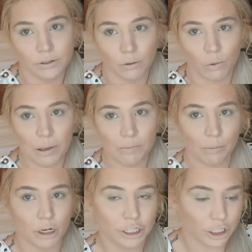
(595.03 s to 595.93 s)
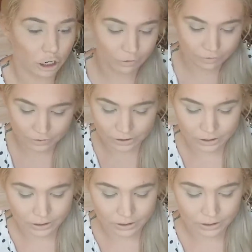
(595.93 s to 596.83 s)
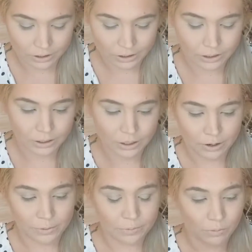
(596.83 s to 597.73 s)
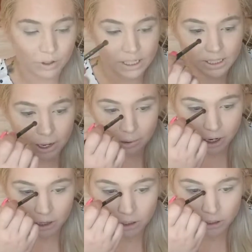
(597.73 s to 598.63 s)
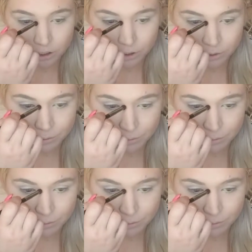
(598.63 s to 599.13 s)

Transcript: wipe my brush off with the same colors.